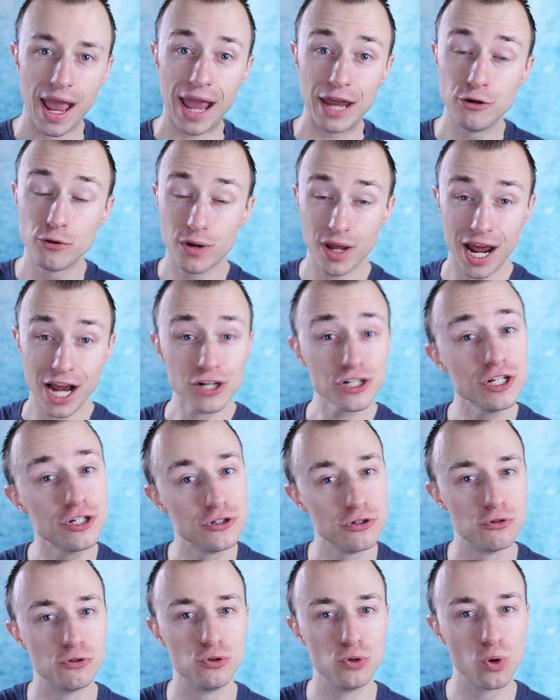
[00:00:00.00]
and you can actually
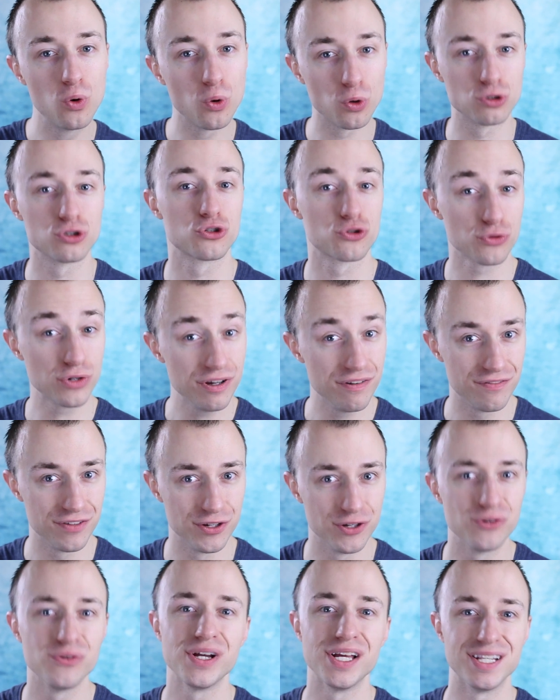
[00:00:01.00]
do Google Street
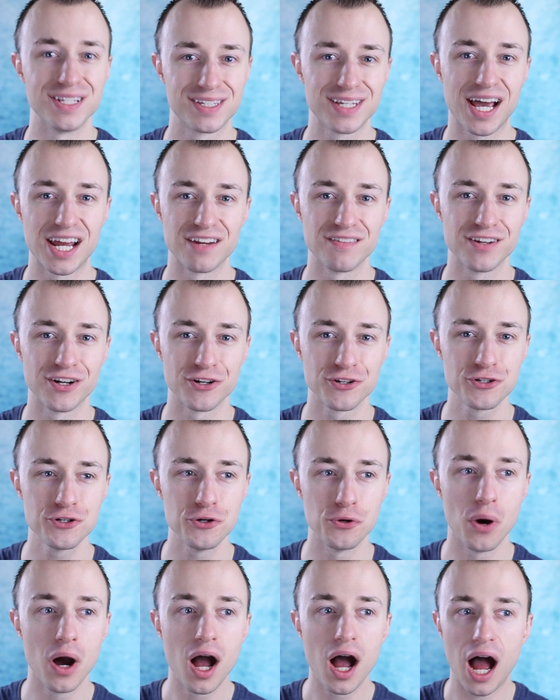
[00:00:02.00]
View inside of here
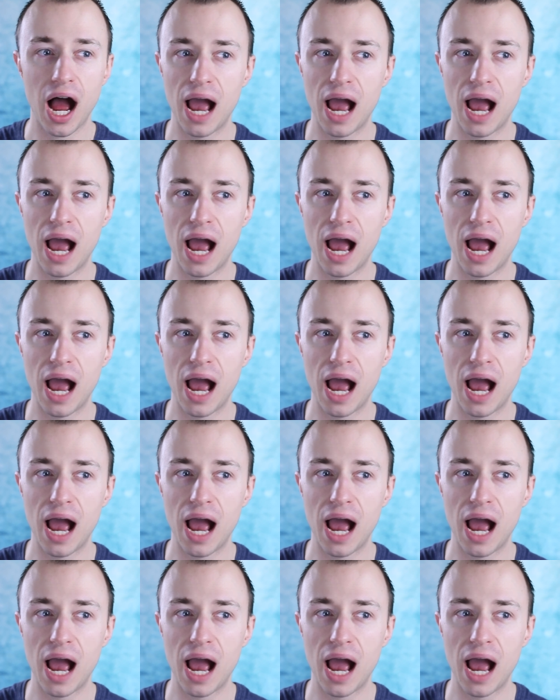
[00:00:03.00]
too.